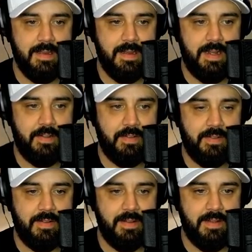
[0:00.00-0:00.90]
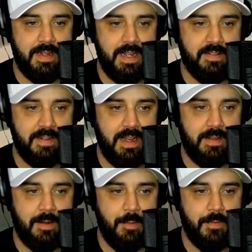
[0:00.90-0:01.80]
It's the next
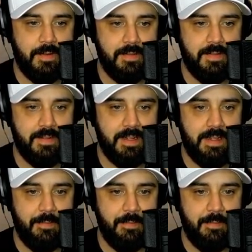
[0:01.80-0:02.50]
island over. It's not that